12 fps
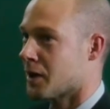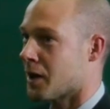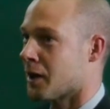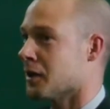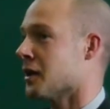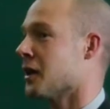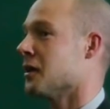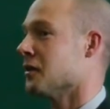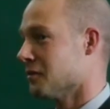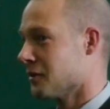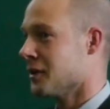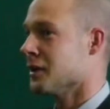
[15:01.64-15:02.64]
and
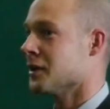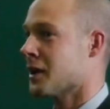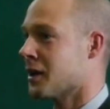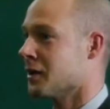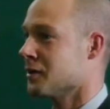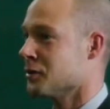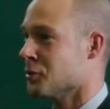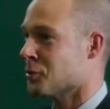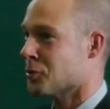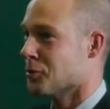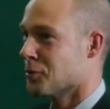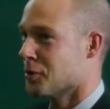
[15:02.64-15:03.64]
then in the end
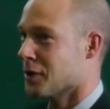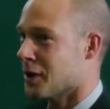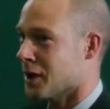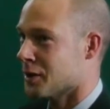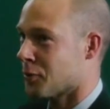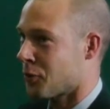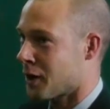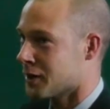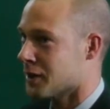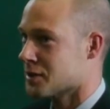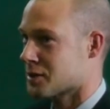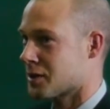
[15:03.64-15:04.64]
you iterate
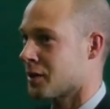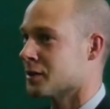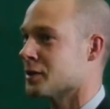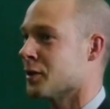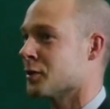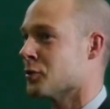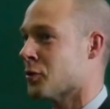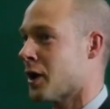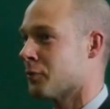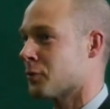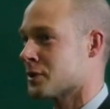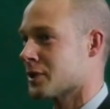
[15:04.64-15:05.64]
this until you
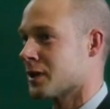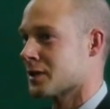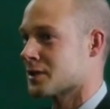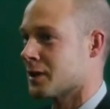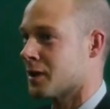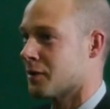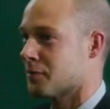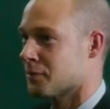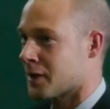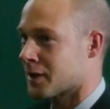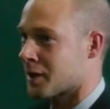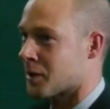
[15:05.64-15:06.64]
have results enough
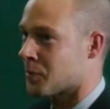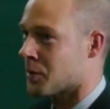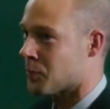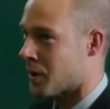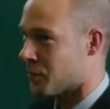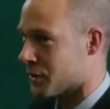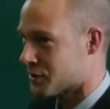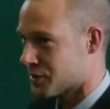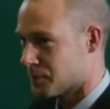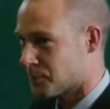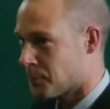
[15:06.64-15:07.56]
that can be published.